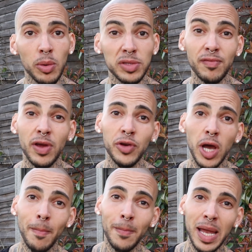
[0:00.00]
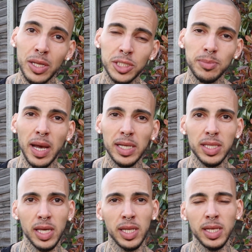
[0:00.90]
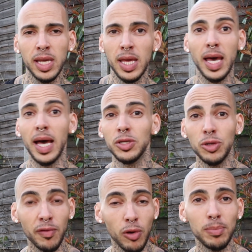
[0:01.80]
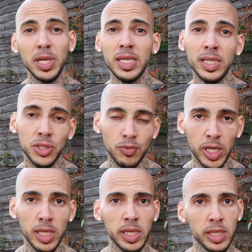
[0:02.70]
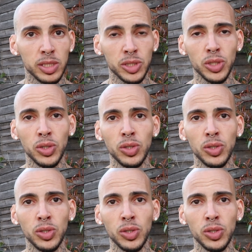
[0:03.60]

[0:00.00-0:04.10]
was very unbalanced back then and, you know, completely dysregulated. So,